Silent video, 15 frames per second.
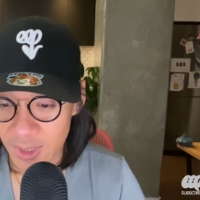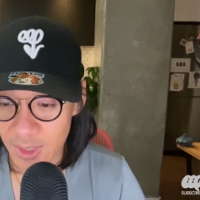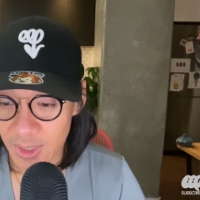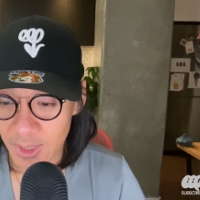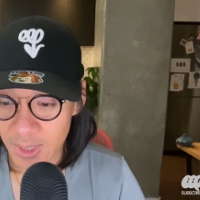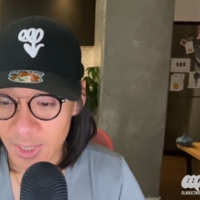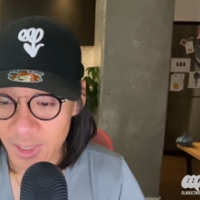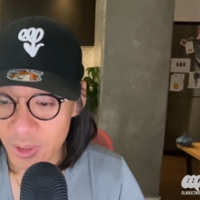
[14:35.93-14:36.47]

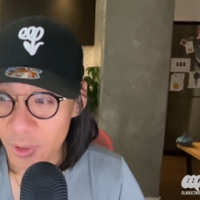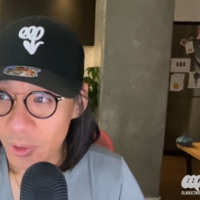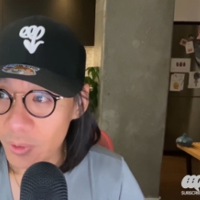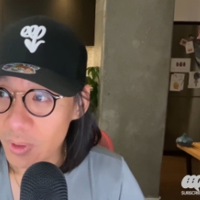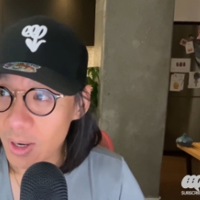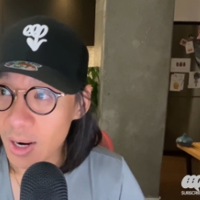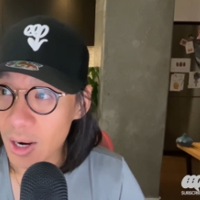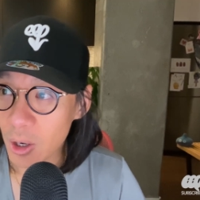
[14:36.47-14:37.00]
Anywho,
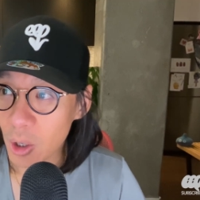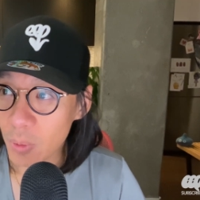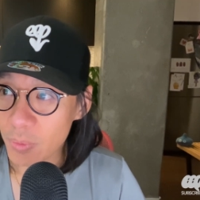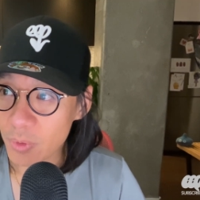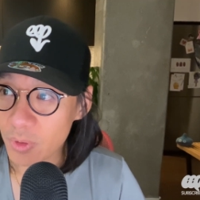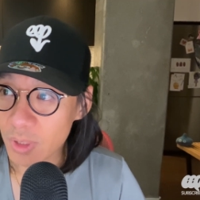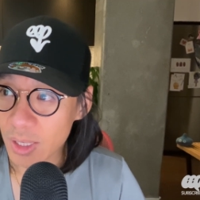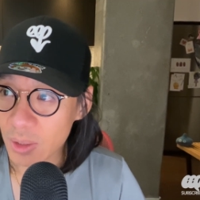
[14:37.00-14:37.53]
I hope
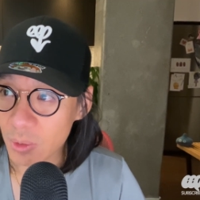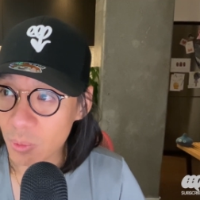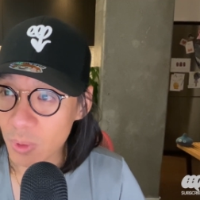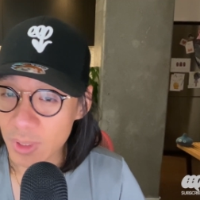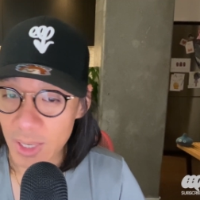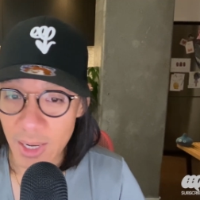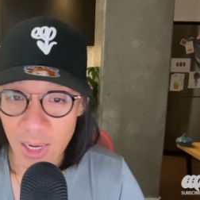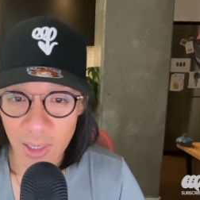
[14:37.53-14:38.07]
you like what
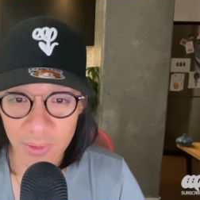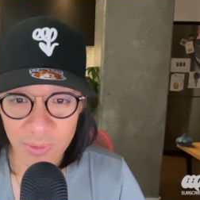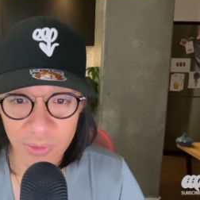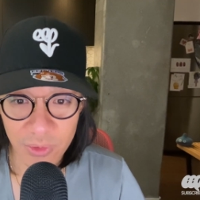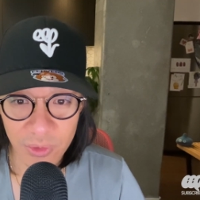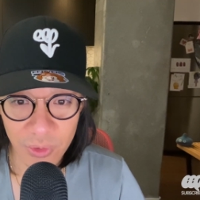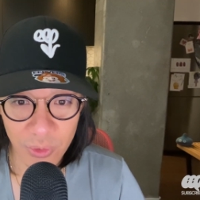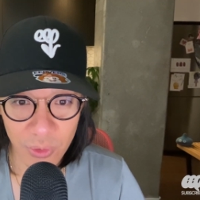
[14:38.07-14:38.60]
I had
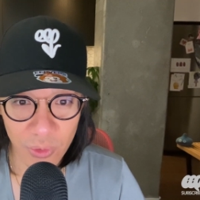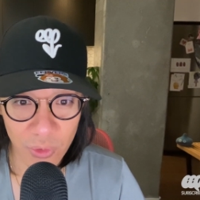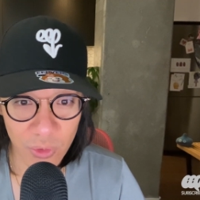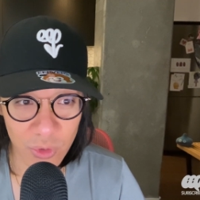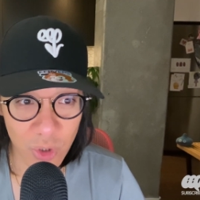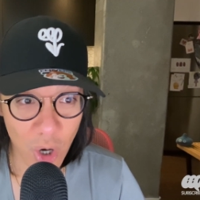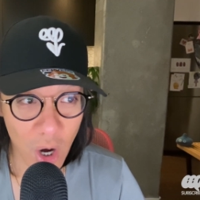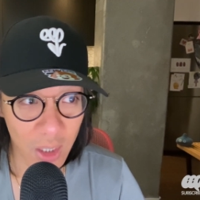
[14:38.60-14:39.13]
to
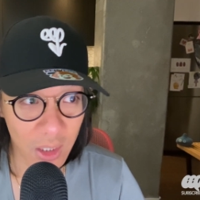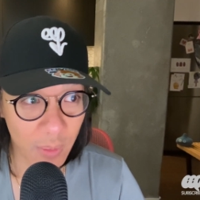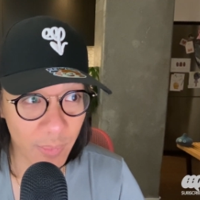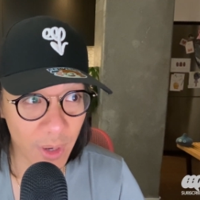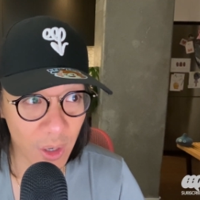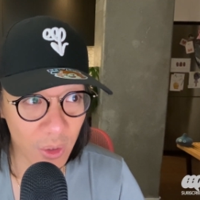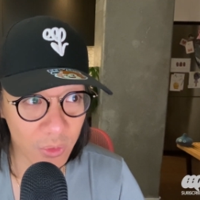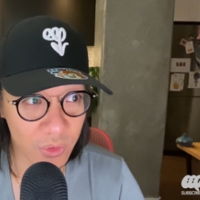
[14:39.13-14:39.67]
talk
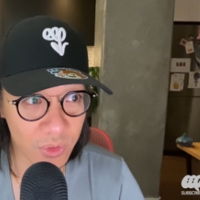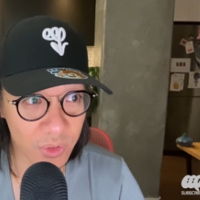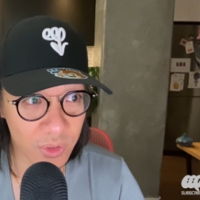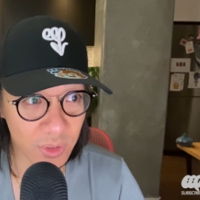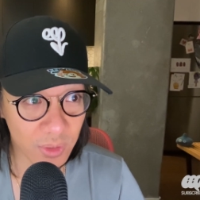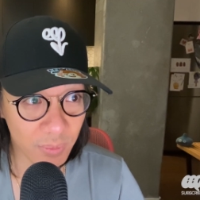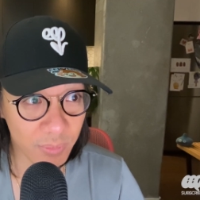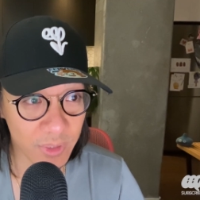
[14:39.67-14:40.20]
about.
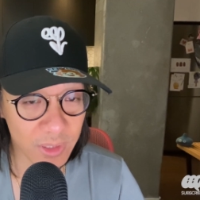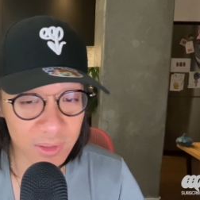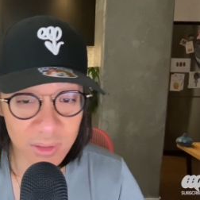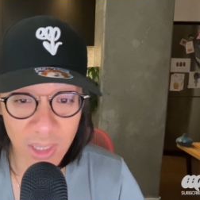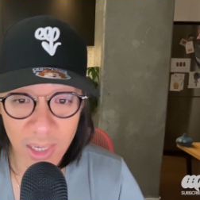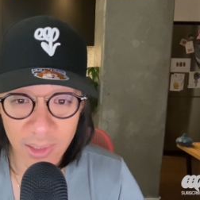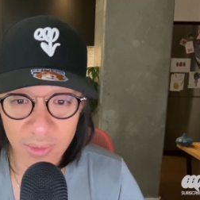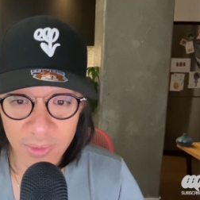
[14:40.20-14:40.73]
Please
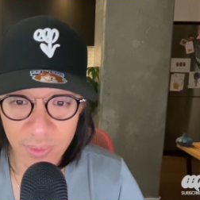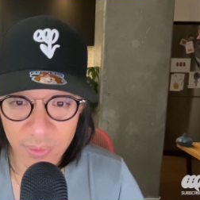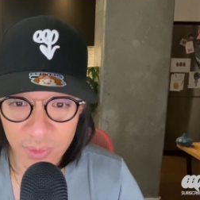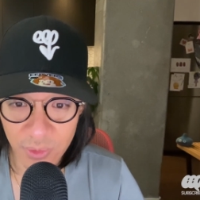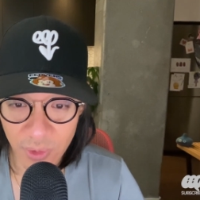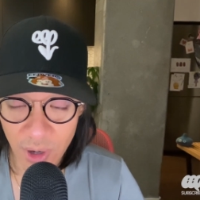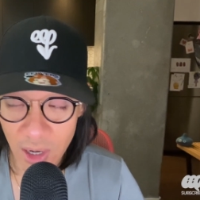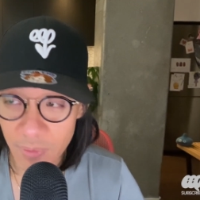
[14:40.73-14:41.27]
like and
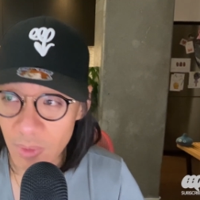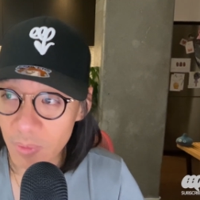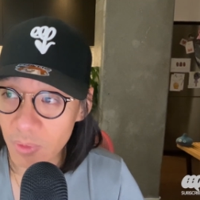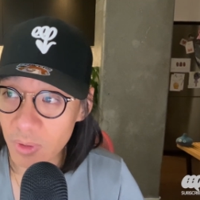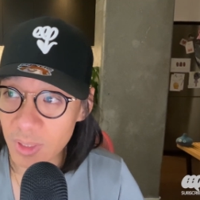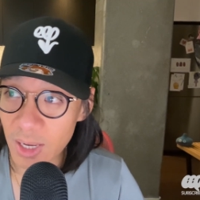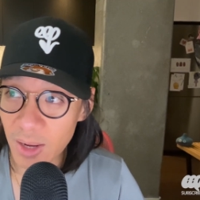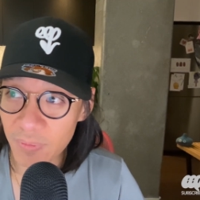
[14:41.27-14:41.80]
subscribe. I'm
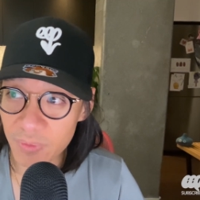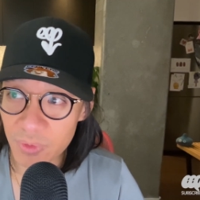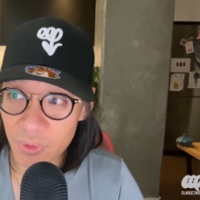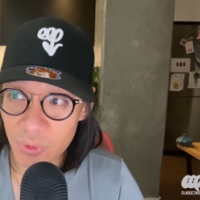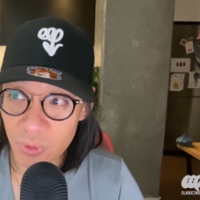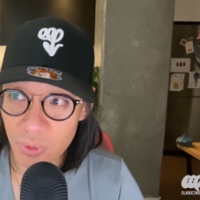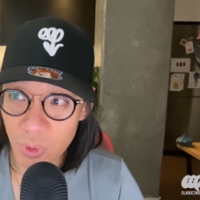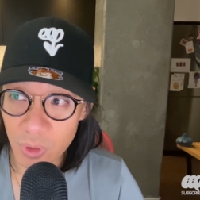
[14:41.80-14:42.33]
going to have
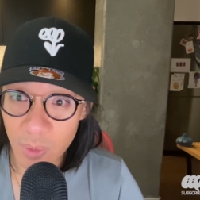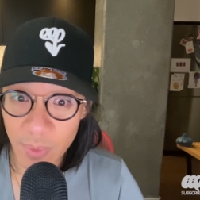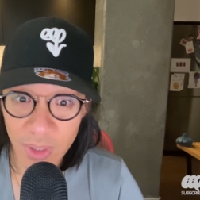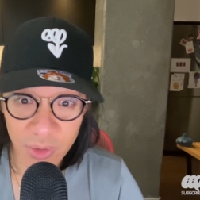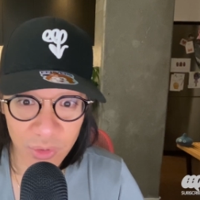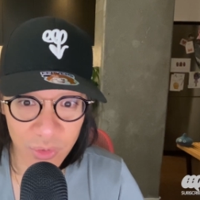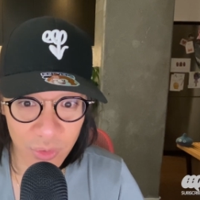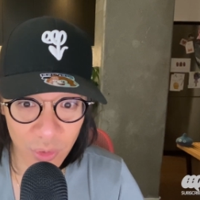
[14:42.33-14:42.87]
to go to bed
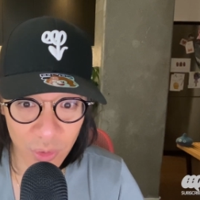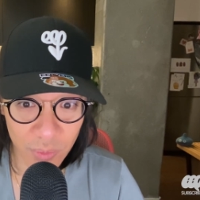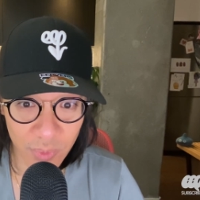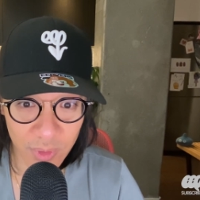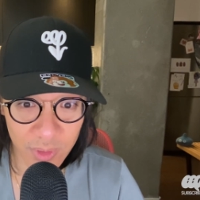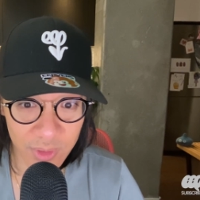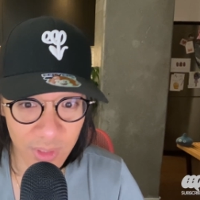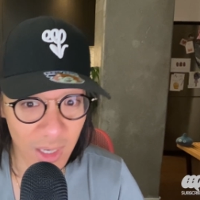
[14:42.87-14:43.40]
soon
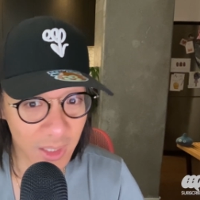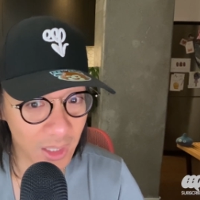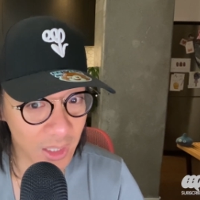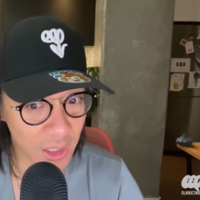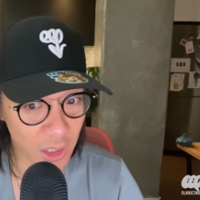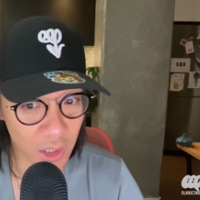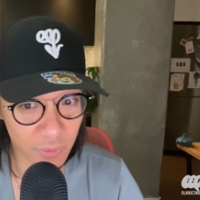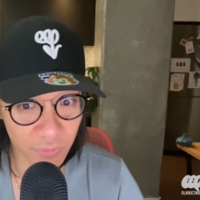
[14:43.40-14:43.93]
because I got to
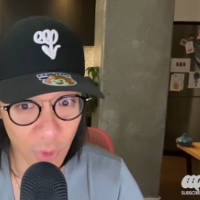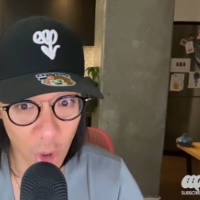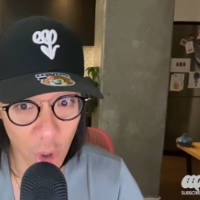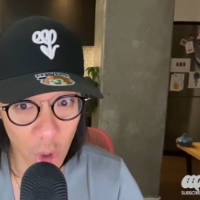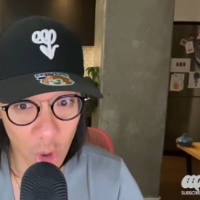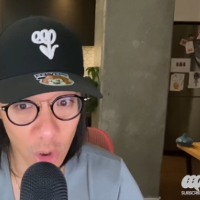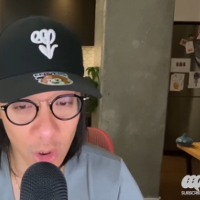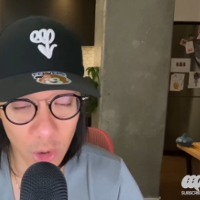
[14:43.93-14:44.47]
get up
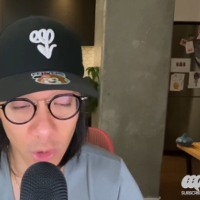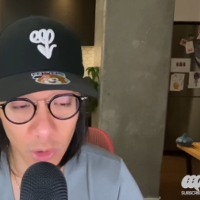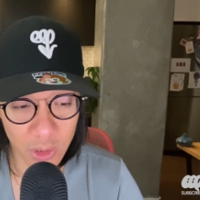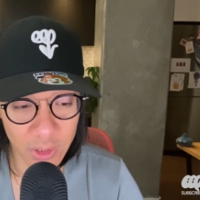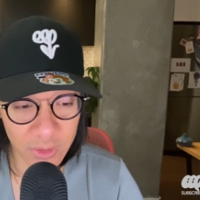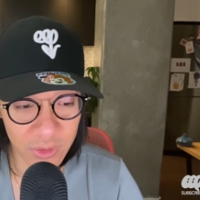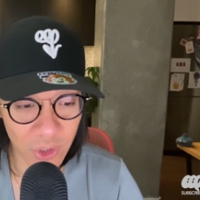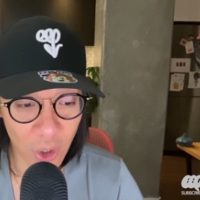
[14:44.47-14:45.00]
early,
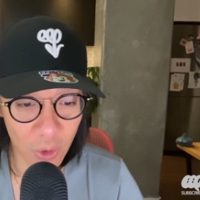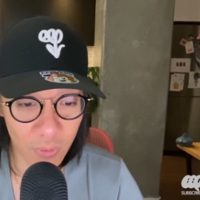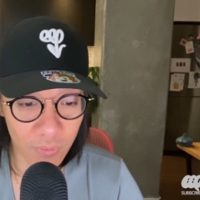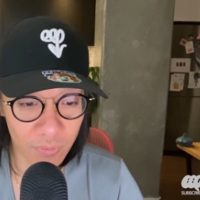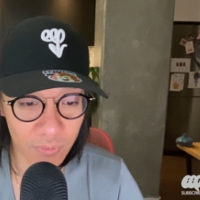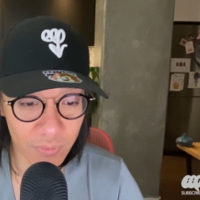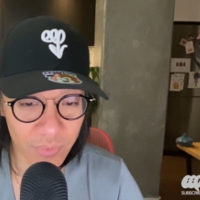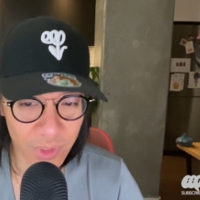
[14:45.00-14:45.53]
early. So,
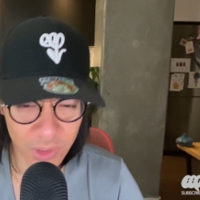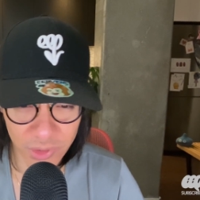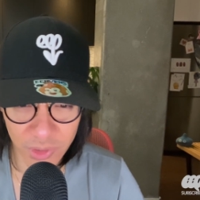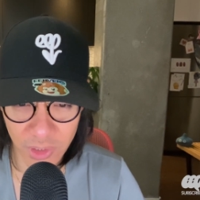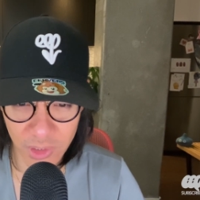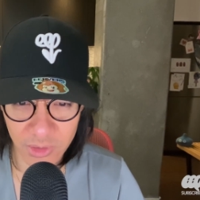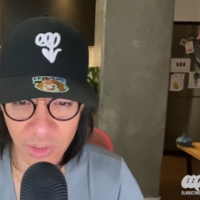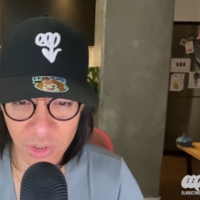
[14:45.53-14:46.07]
this
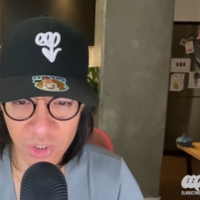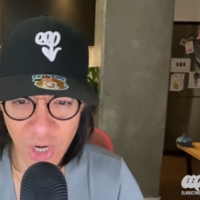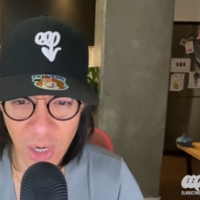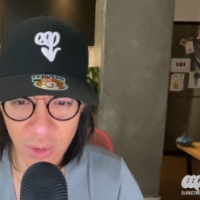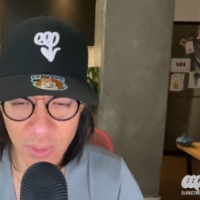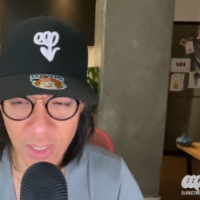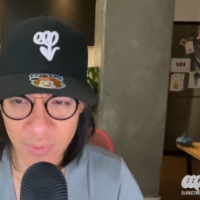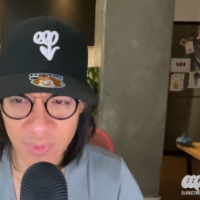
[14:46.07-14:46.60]
is the Channel
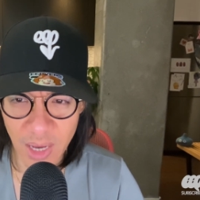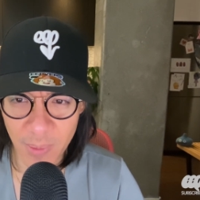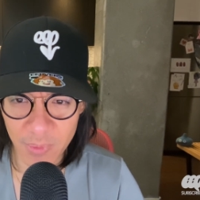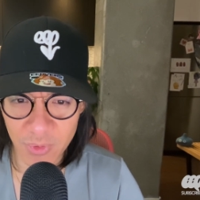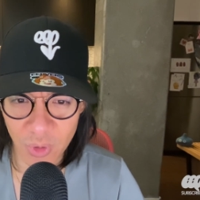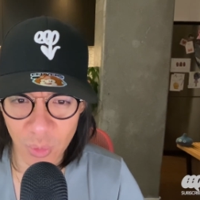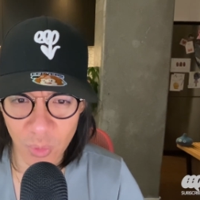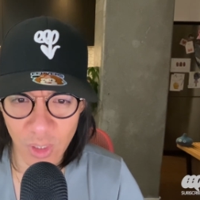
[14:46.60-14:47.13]
Eves
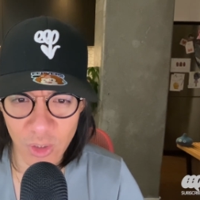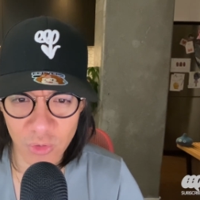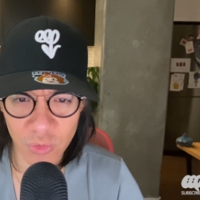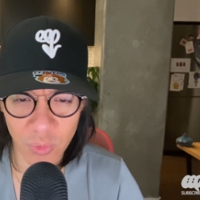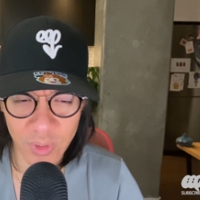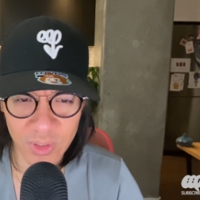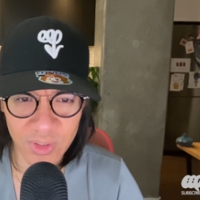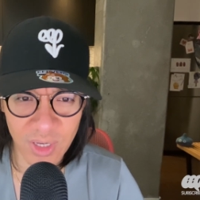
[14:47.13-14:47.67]
episode
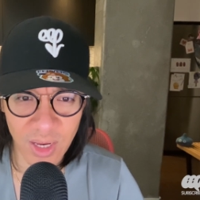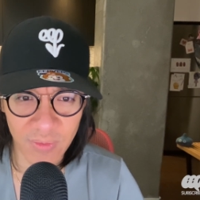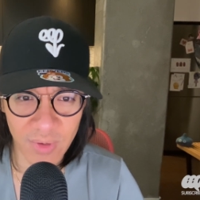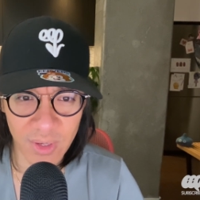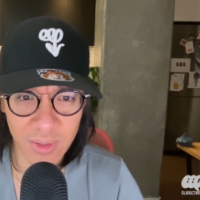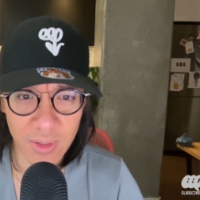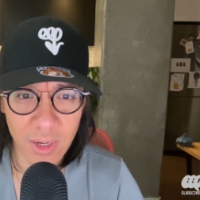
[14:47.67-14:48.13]
127.